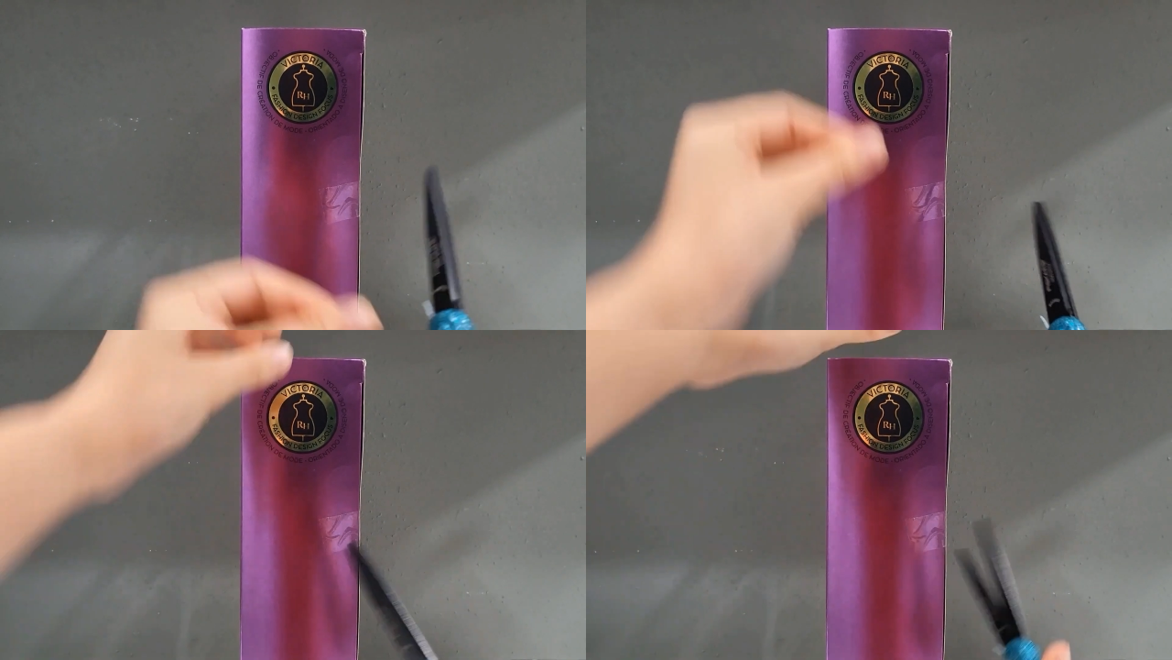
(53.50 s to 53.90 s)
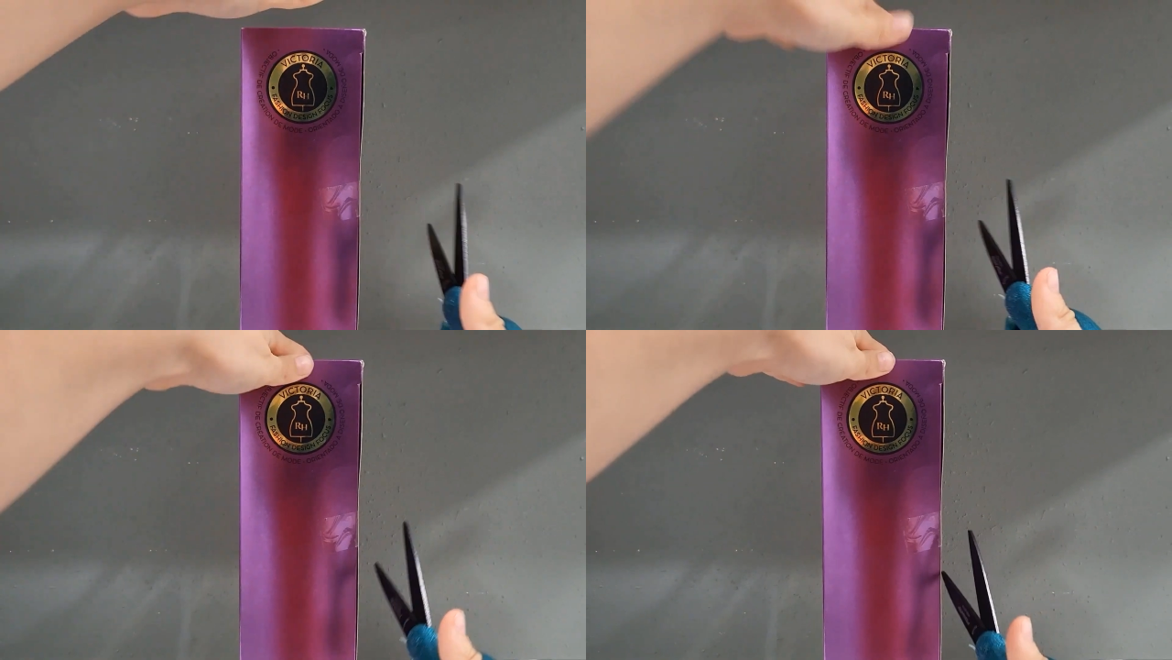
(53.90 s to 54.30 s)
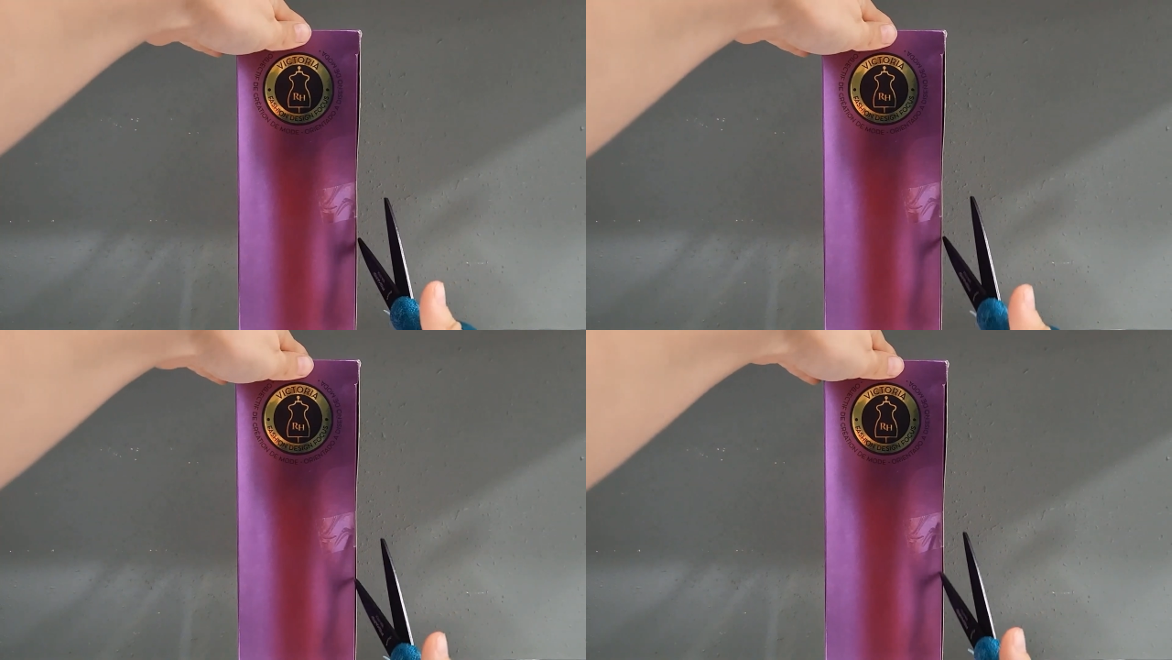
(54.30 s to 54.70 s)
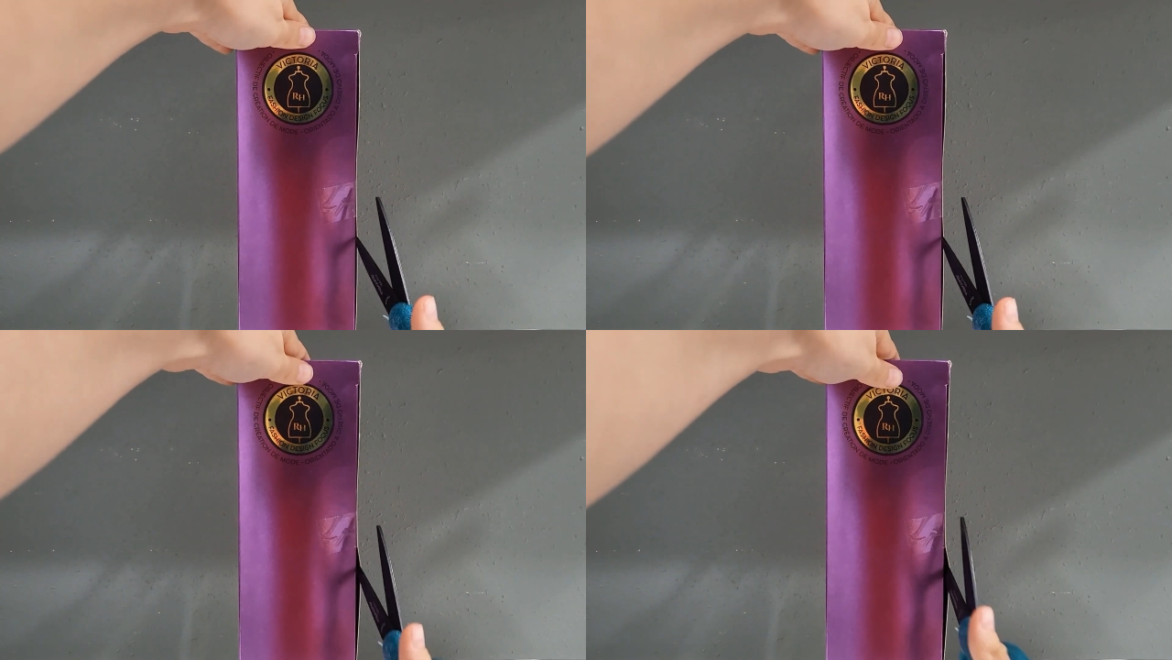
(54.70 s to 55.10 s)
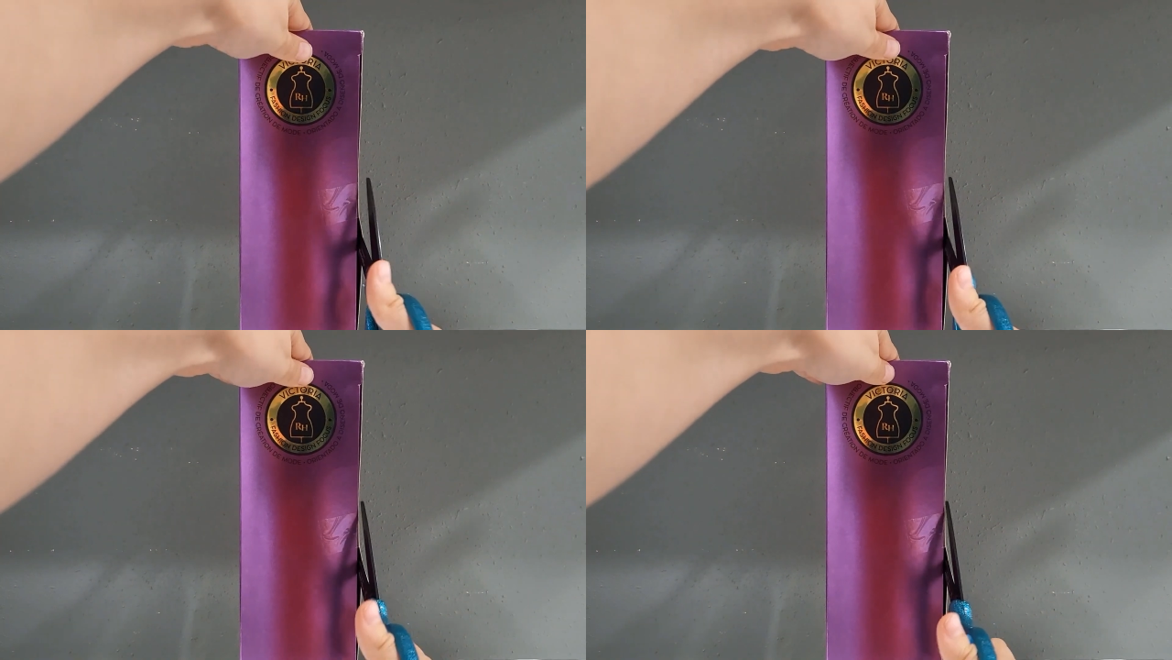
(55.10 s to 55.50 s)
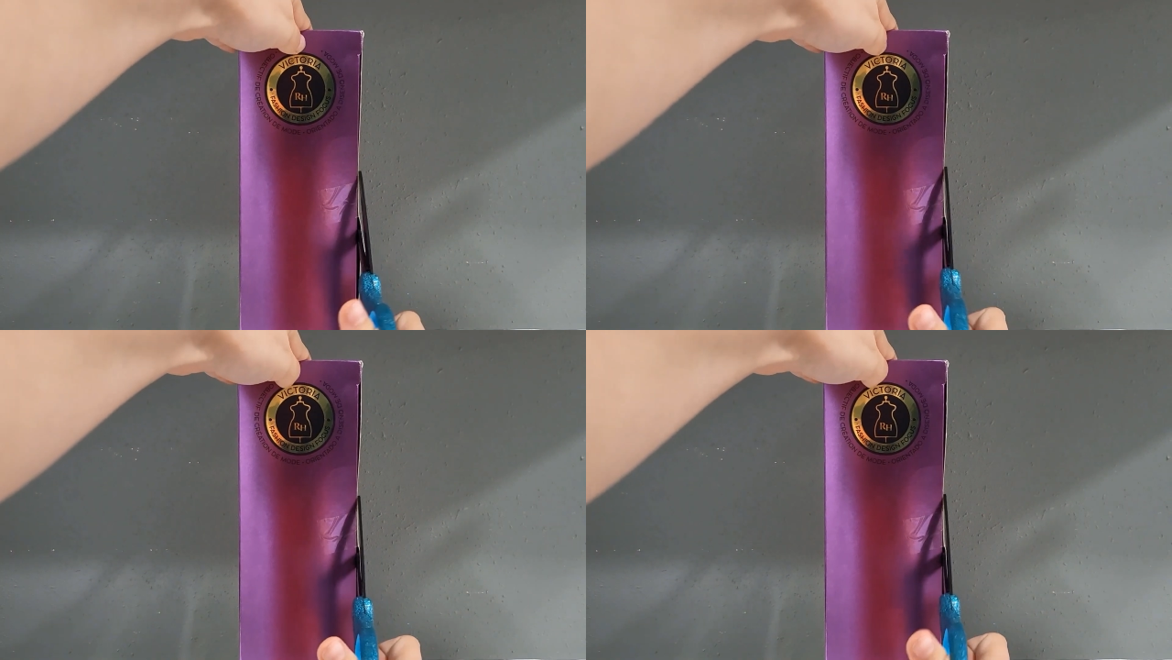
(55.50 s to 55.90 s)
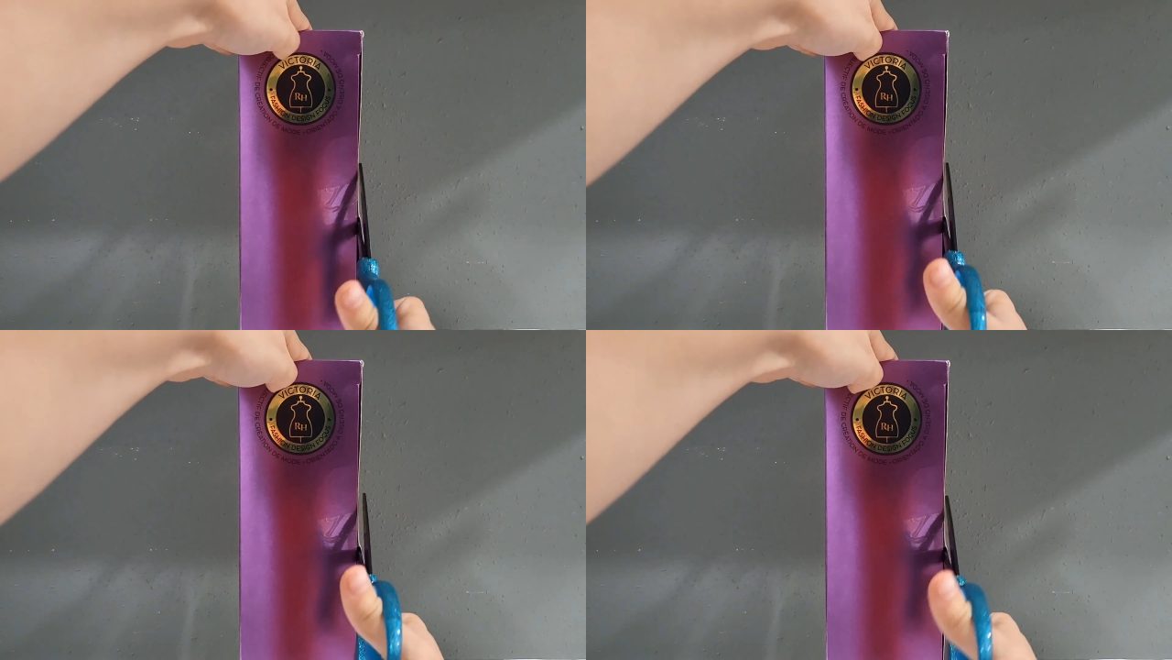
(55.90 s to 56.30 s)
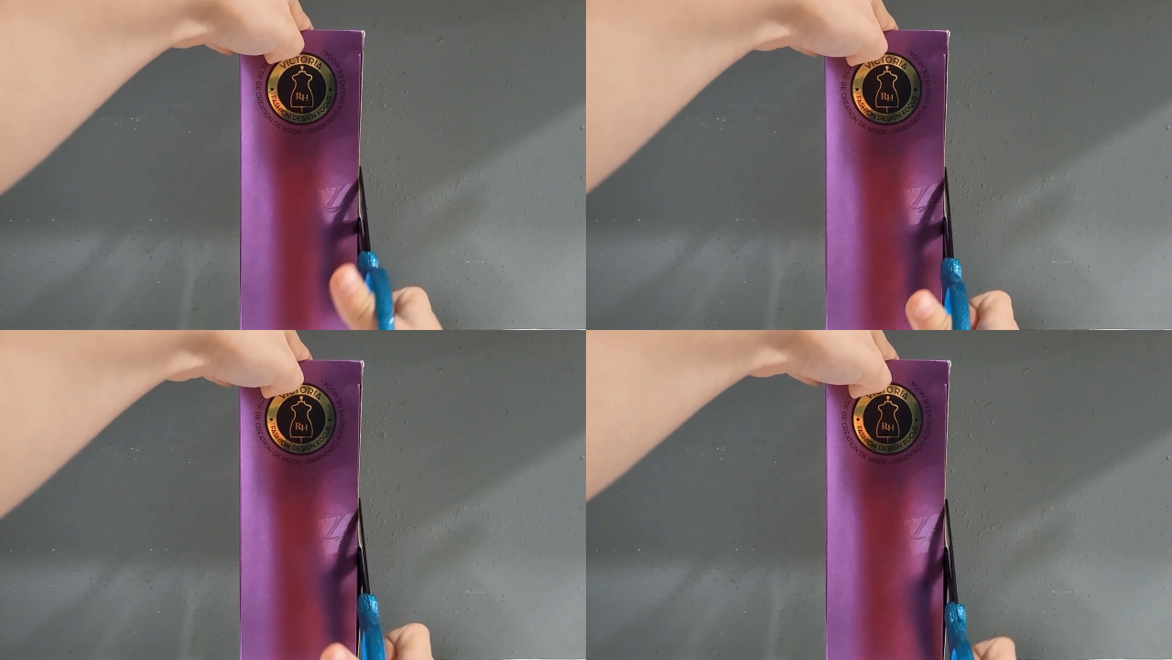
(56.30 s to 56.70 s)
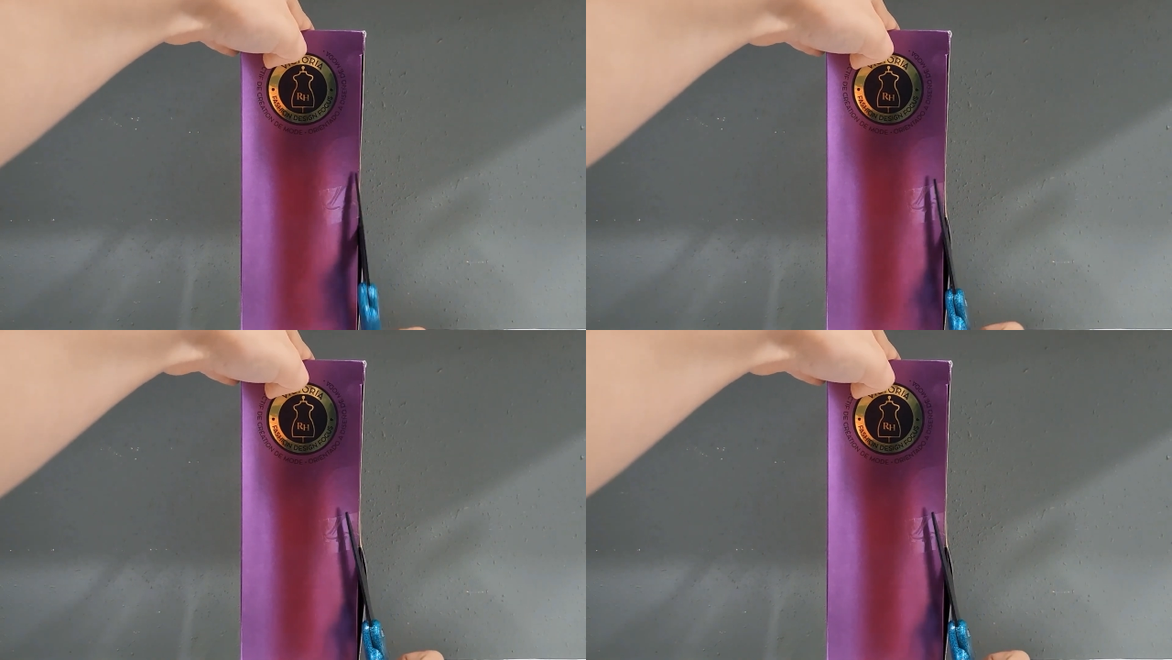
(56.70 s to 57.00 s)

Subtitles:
No face is visible, so there are no lips to read.